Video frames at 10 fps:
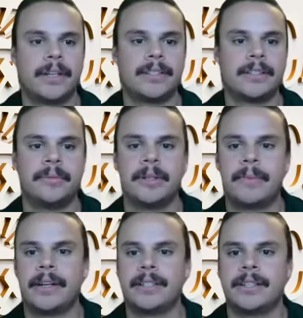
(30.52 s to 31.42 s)
us a little bit
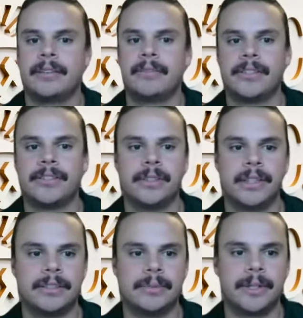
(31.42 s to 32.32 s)
about yourself. How did you
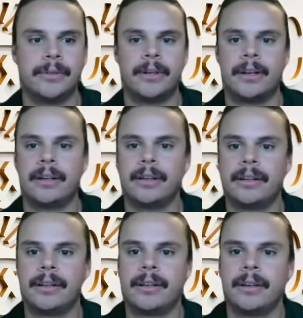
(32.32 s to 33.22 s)
get to where you are?
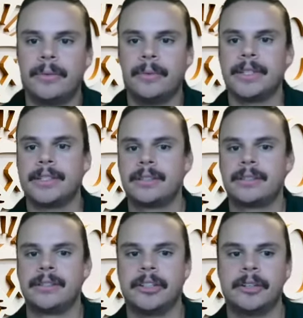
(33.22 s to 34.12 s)

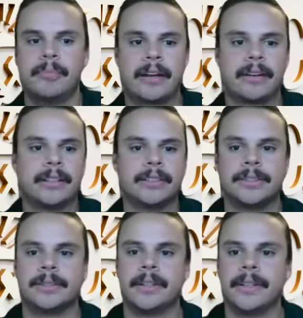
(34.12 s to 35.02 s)
What's your background
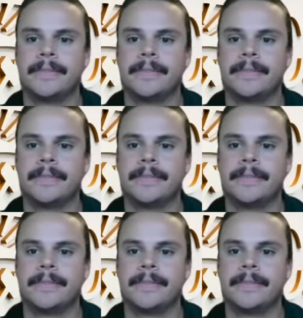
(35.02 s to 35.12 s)
story?